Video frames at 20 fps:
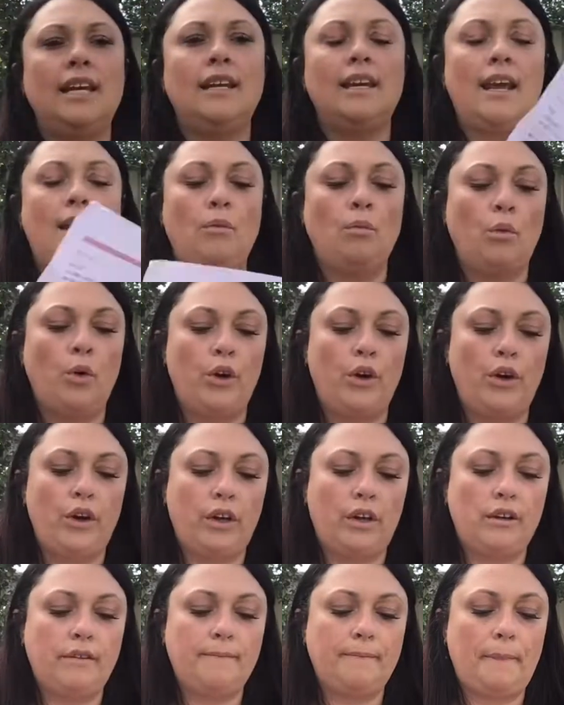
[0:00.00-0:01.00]
Network
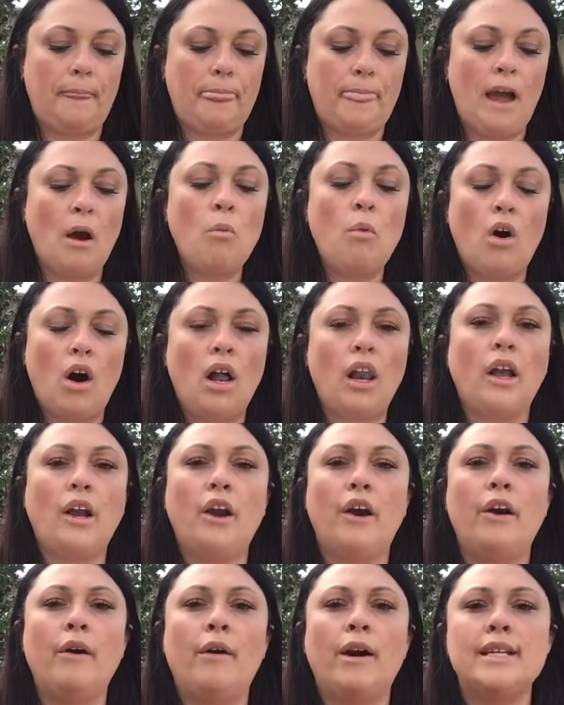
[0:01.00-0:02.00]
a while
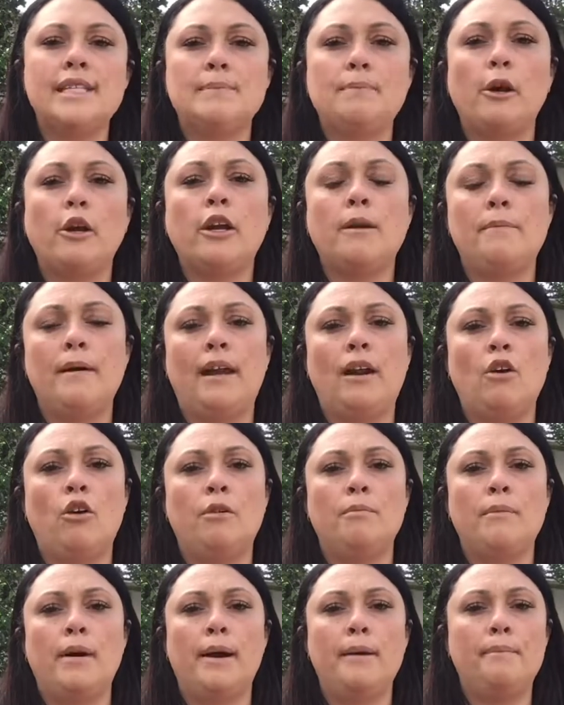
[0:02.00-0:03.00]
ago. I spoke about it
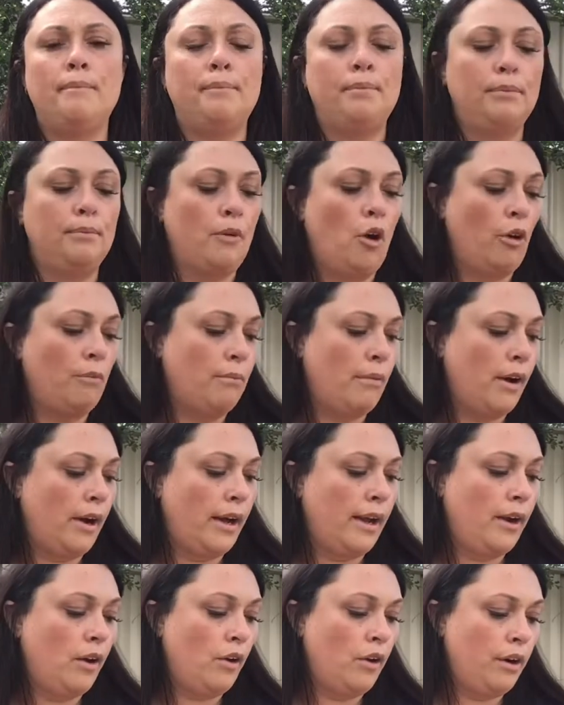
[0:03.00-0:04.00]
on
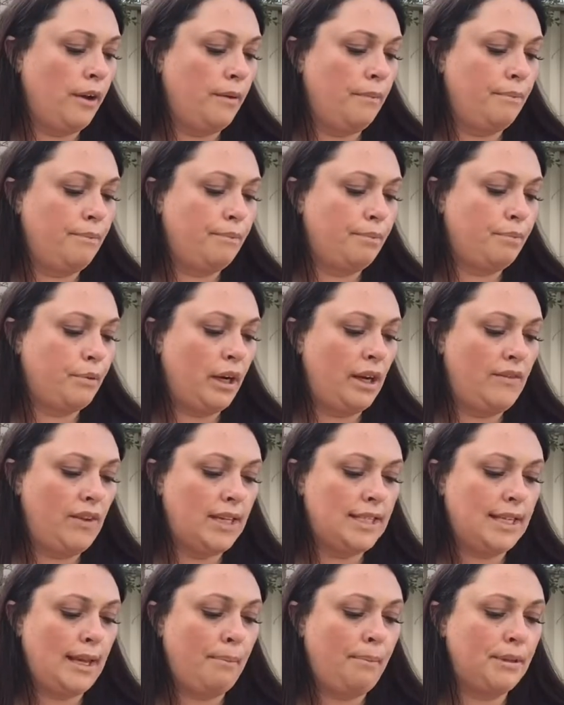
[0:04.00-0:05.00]
a
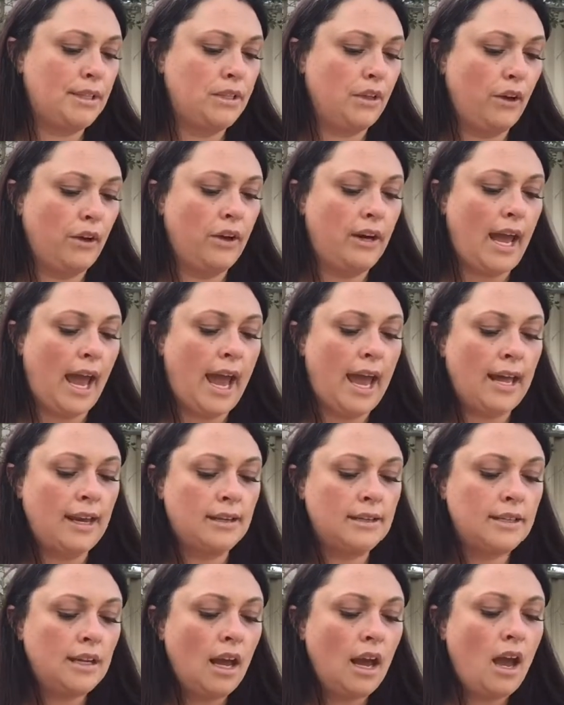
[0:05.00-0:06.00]
previous episode,
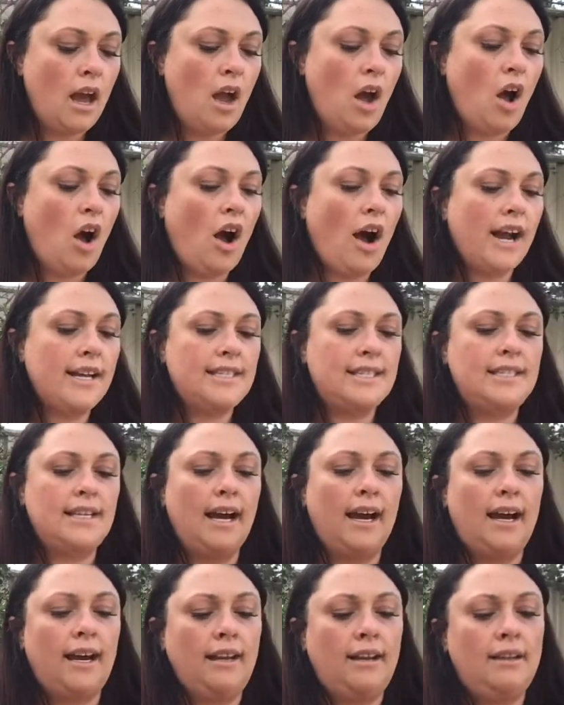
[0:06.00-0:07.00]
and I
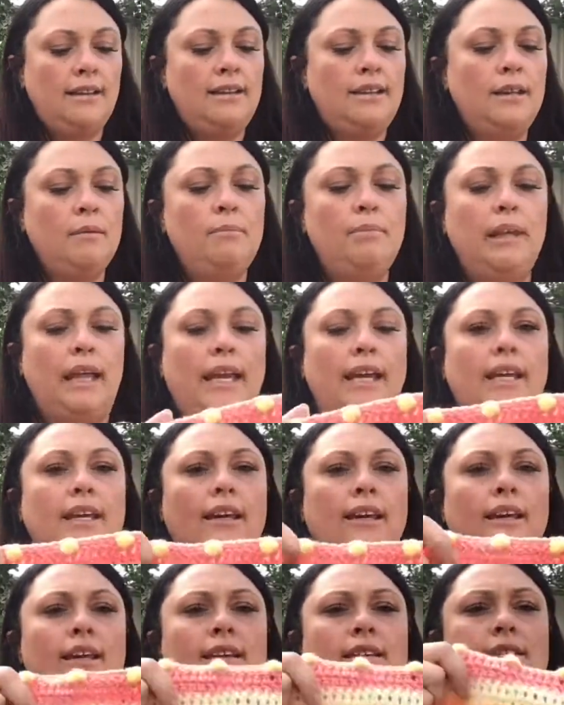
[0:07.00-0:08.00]
started the
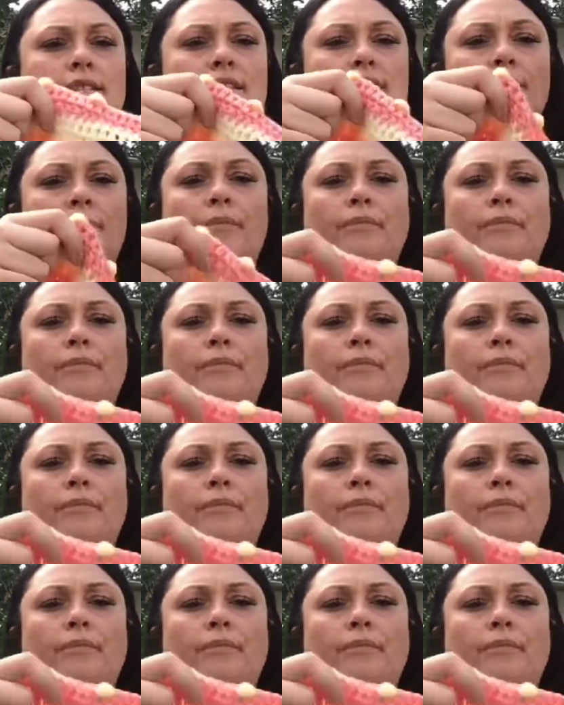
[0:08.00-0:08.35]
blanket.